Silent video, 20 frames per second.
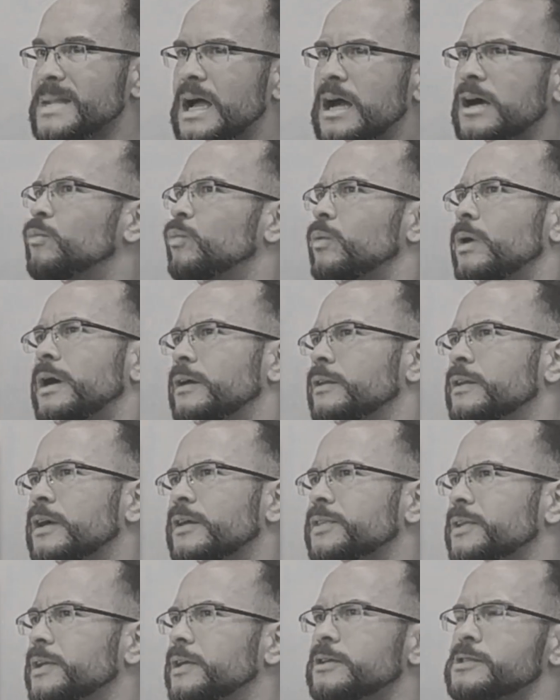I
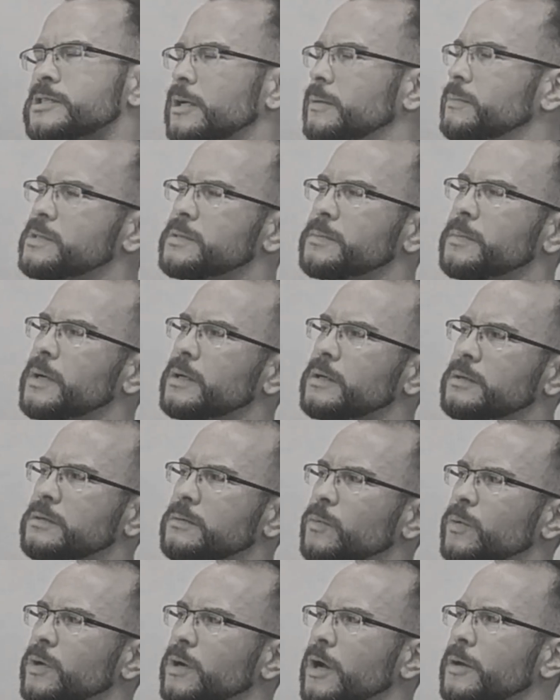nothing else comes to mind
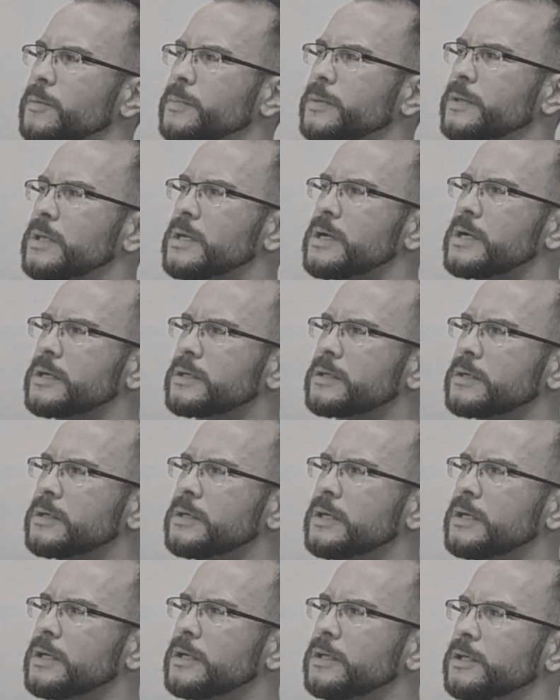where I'd be like,
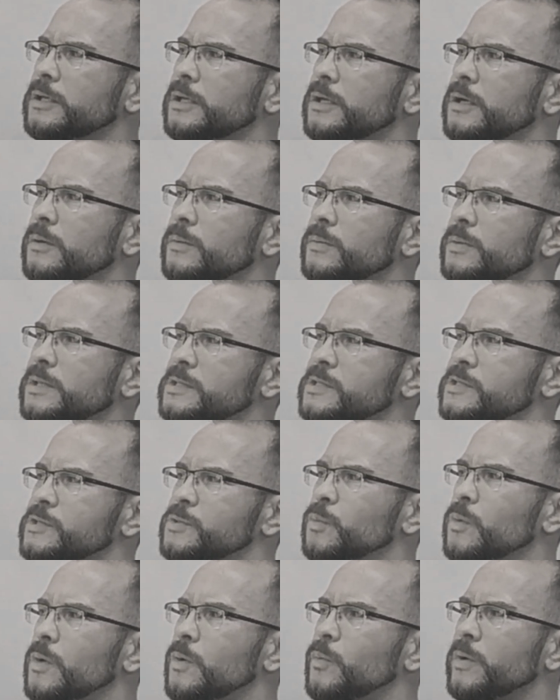you know, this
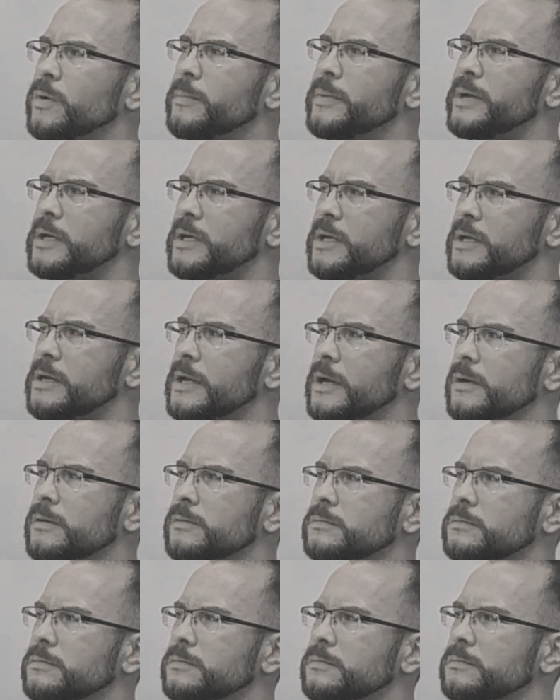is what we're making now,
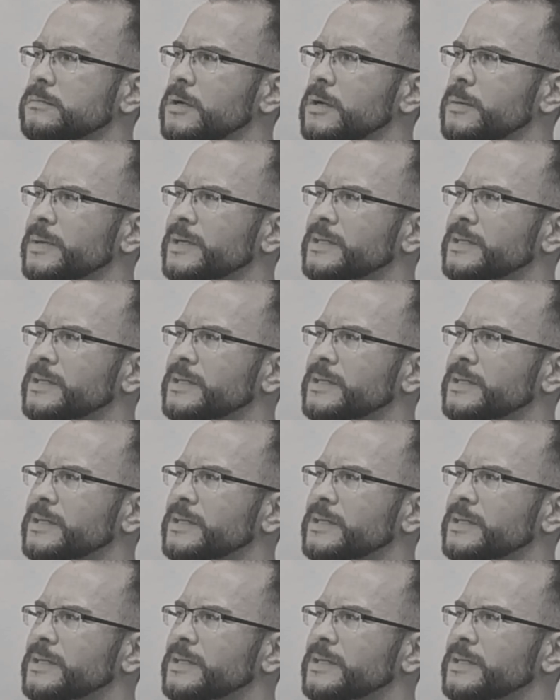right?